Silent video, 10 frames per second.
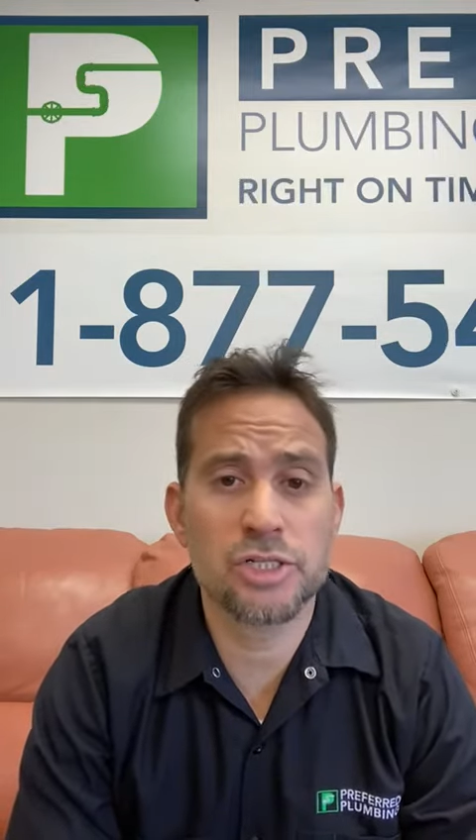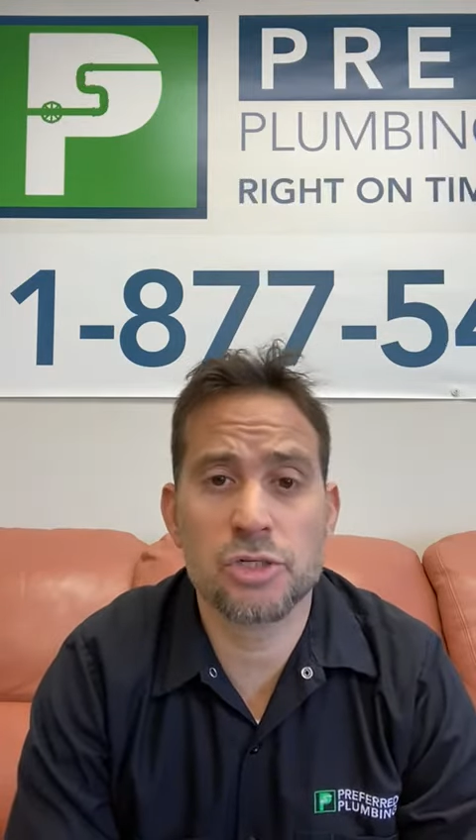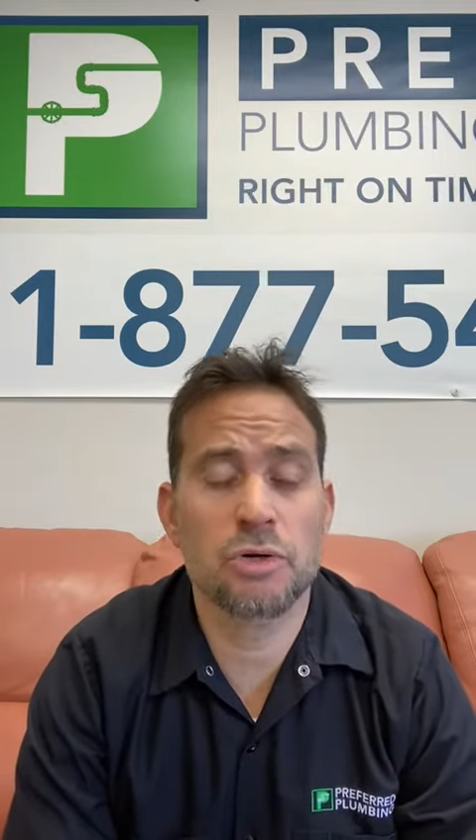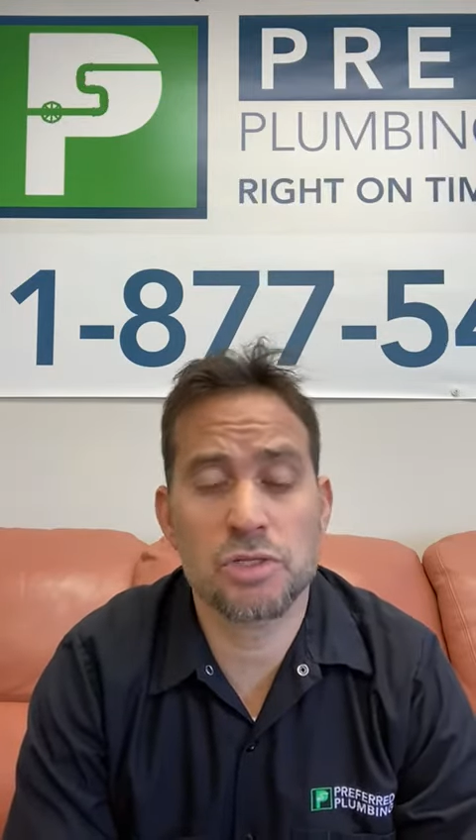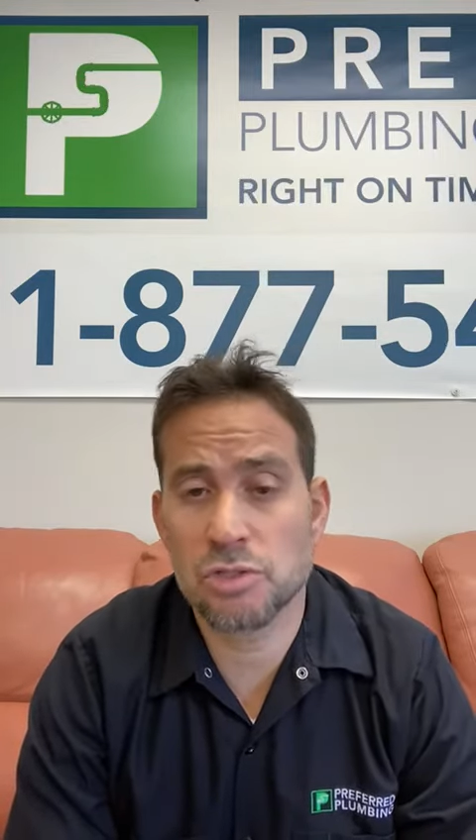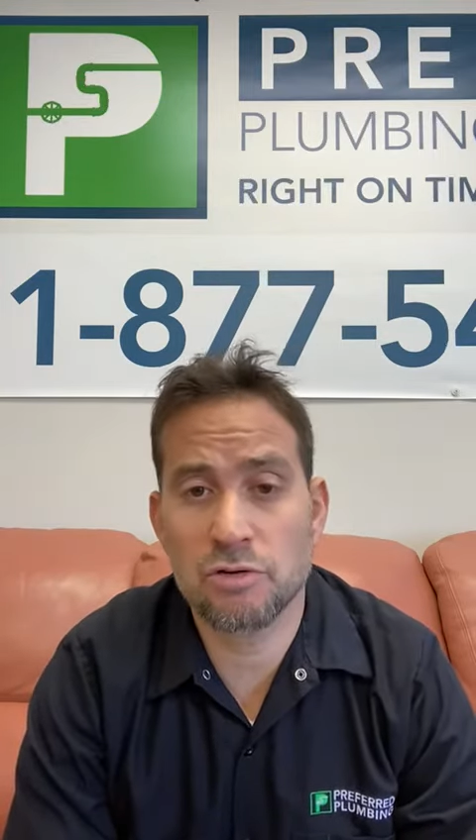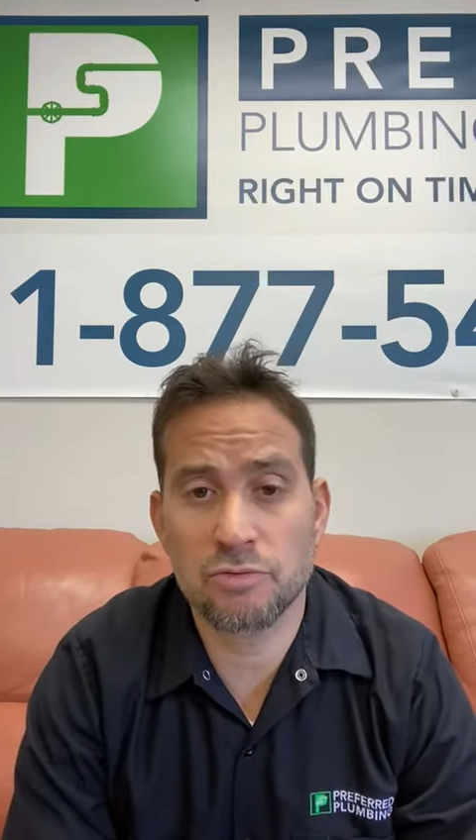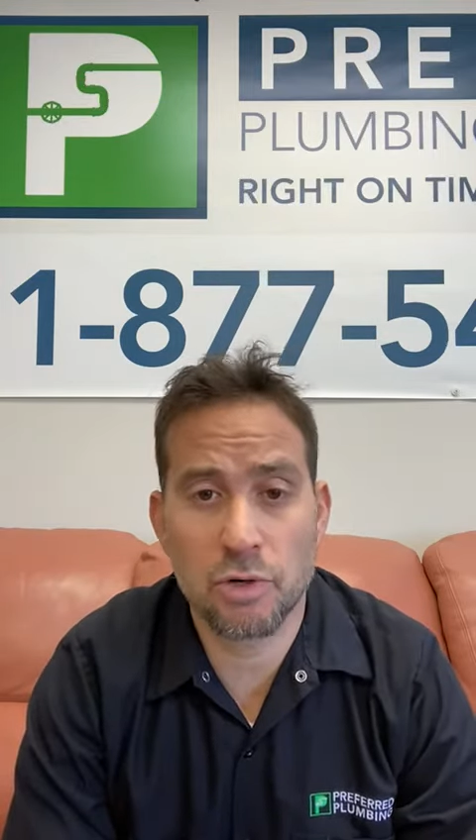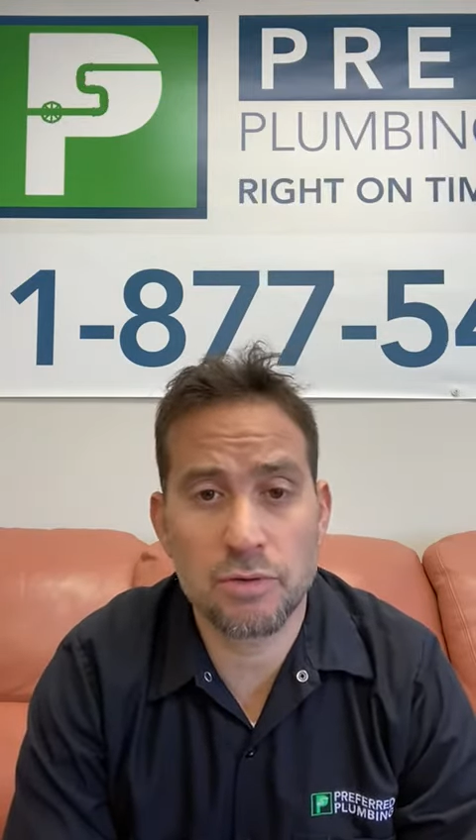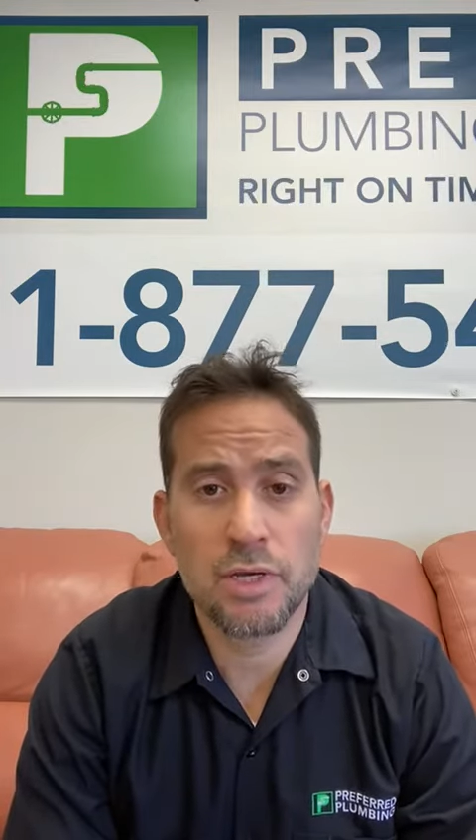so on and so
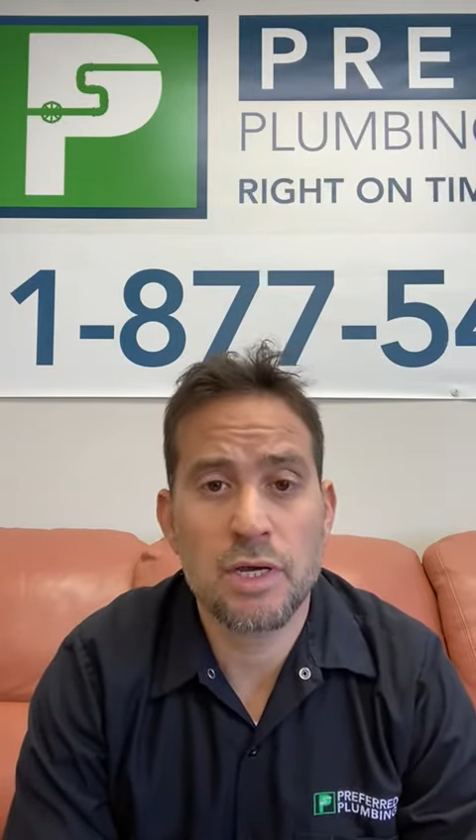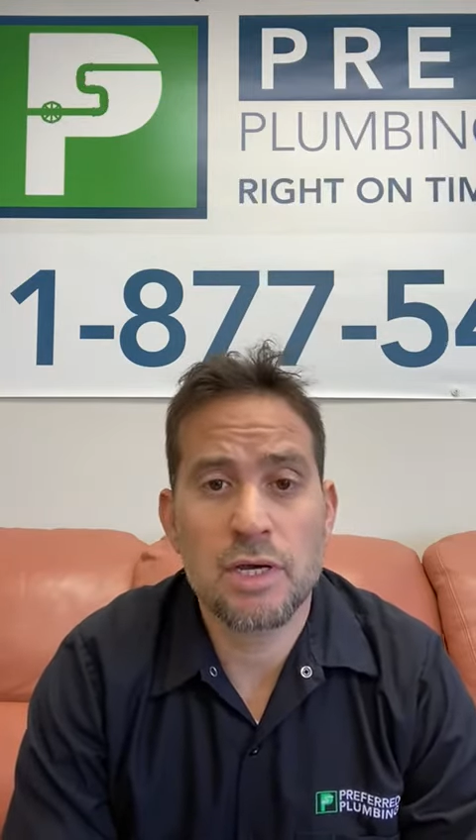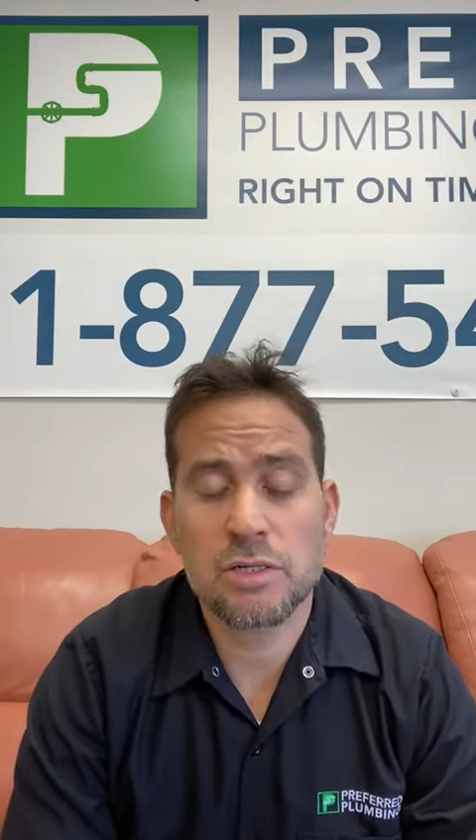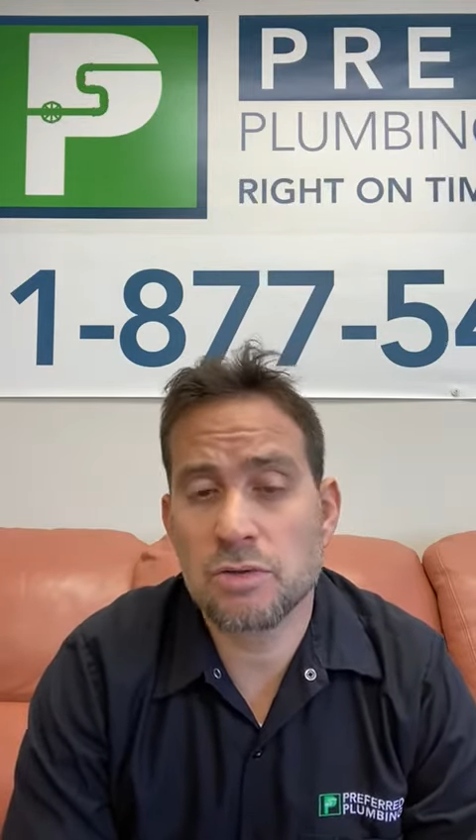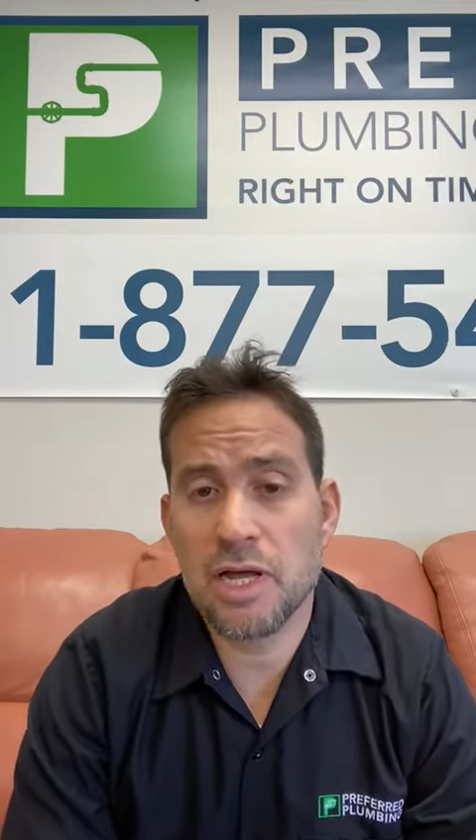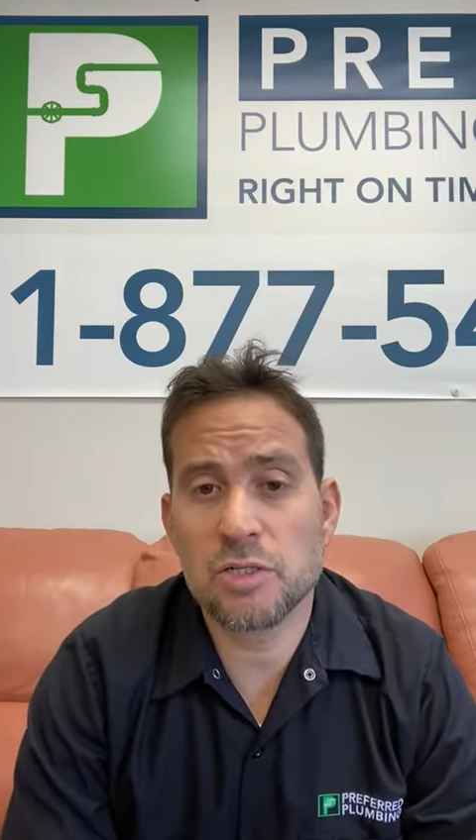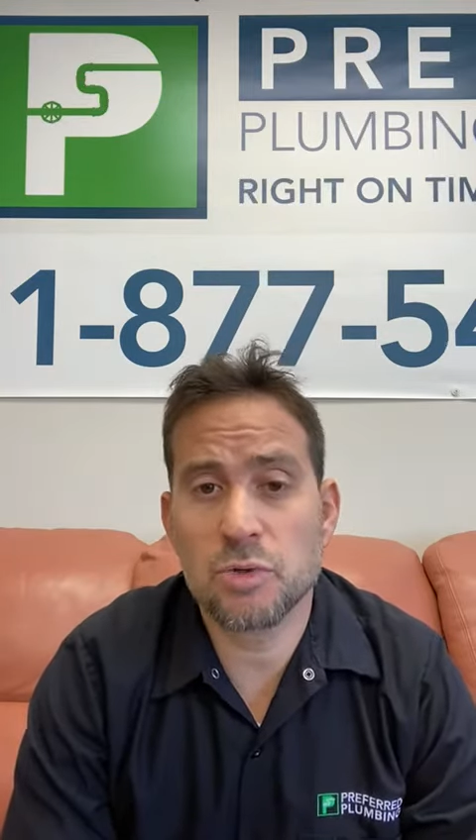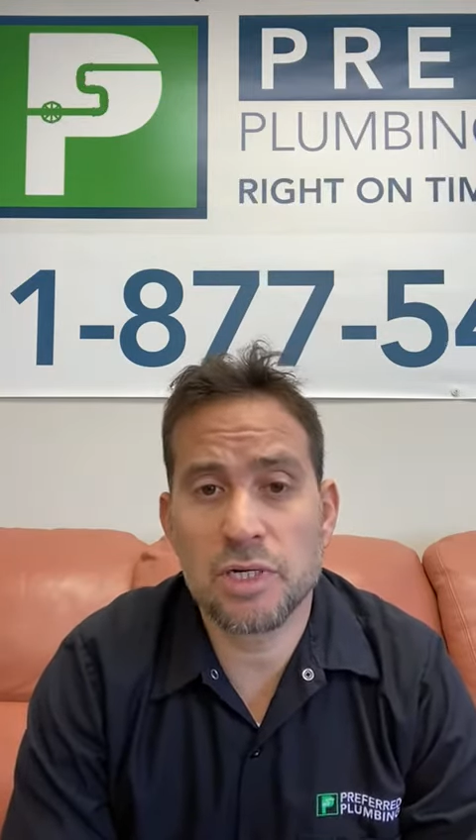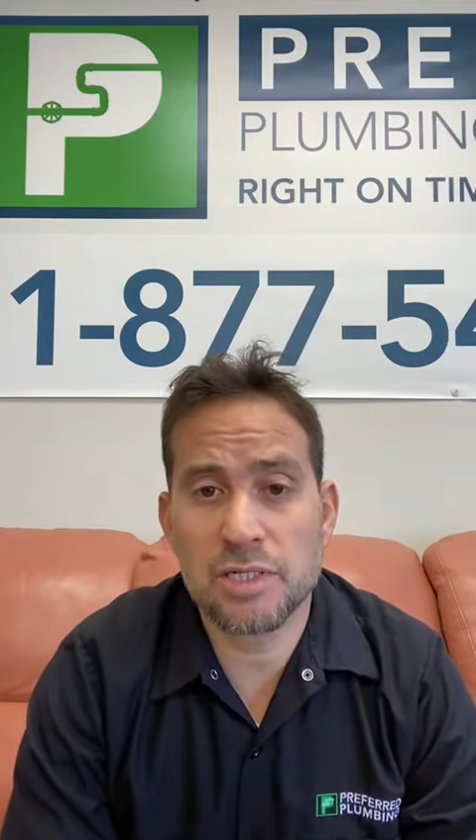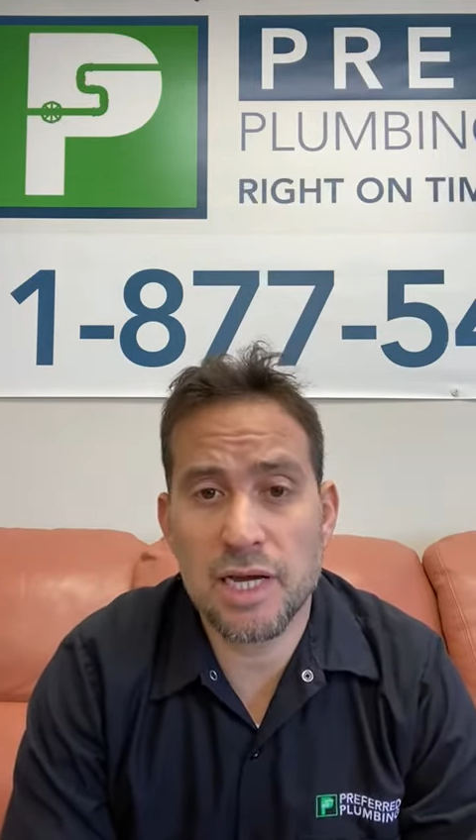forth. So that's what it